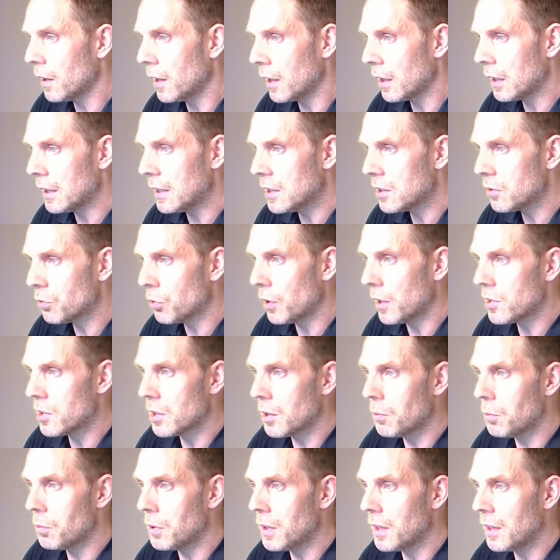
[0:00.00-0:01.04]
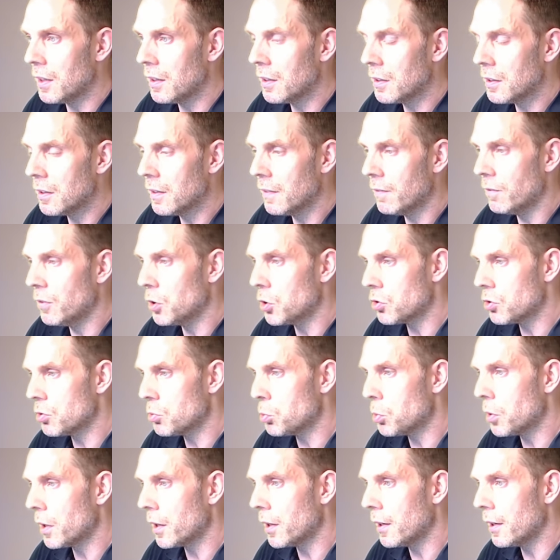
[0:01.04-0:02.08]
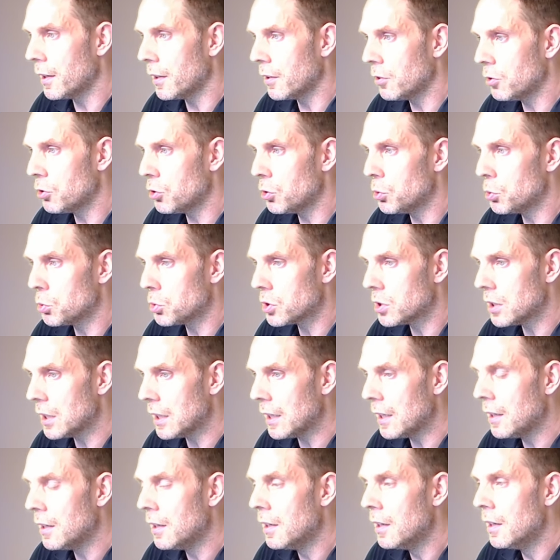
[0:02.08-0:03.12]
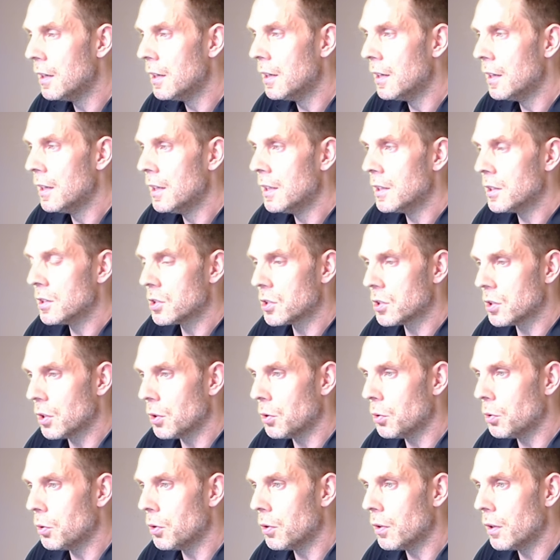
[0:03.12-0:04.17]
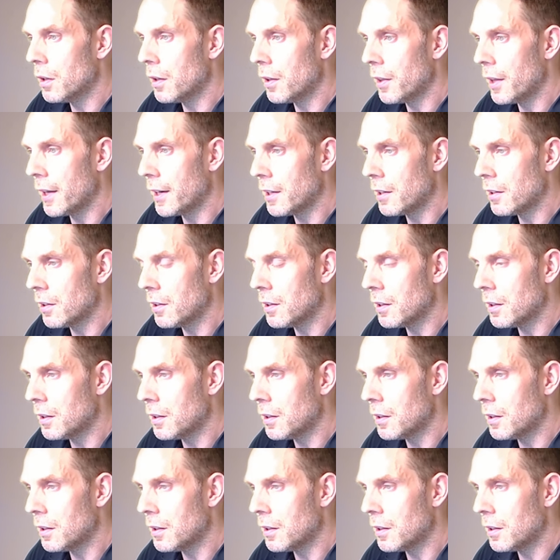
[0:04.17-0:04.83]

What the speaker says: at least for SNMP version 1 and 2C, so that